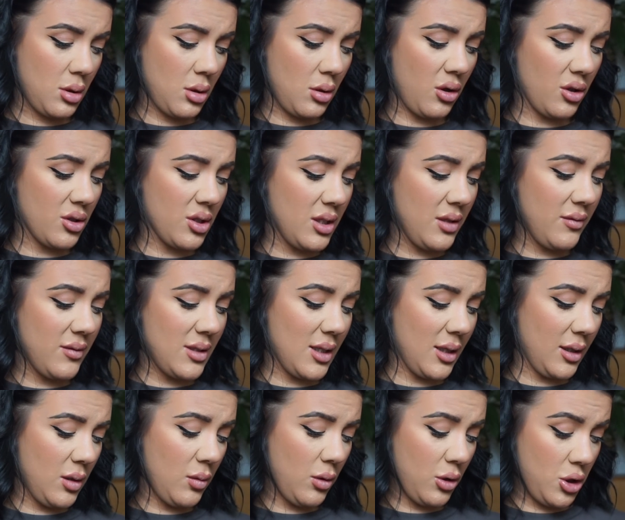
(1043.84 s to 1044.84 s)
It doesn't even tell
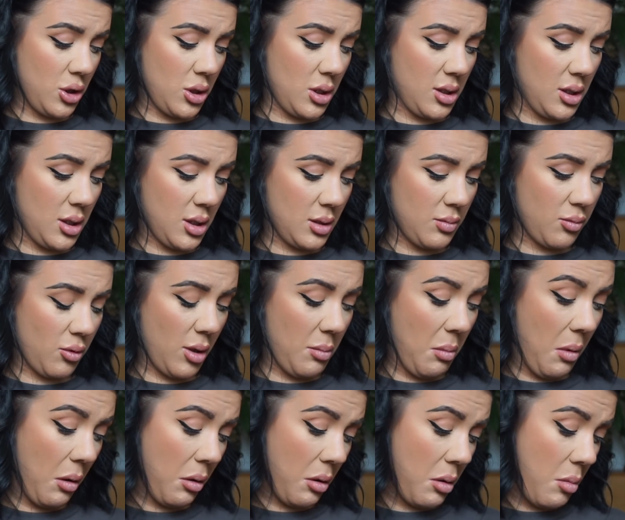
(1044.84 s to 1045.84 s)
you what shade it is,
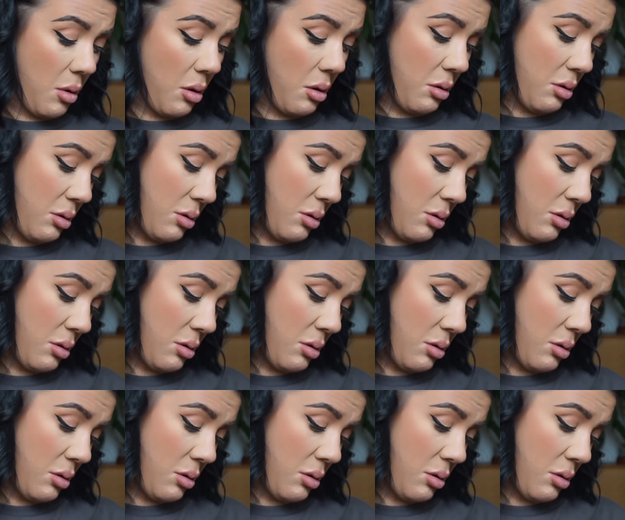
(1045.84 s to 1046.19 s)
Primark, come on.